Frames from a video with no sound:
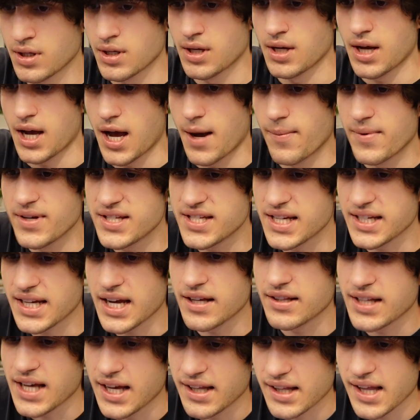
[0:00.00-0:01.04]
I'm gonna take
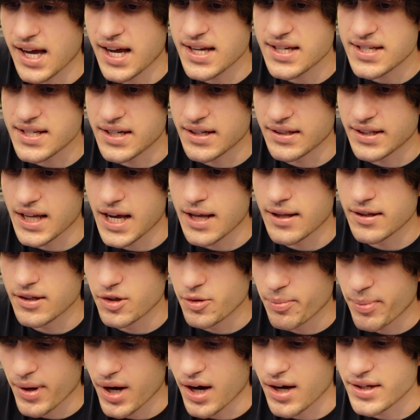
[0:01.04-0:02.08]
out that last snare, that
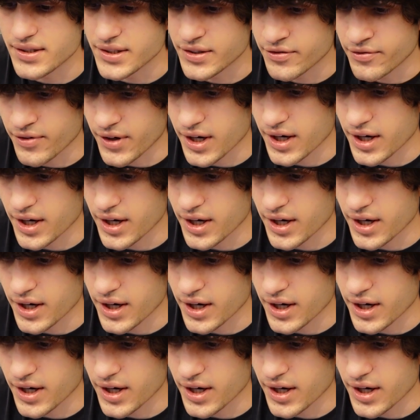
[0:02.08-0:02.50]
little pause.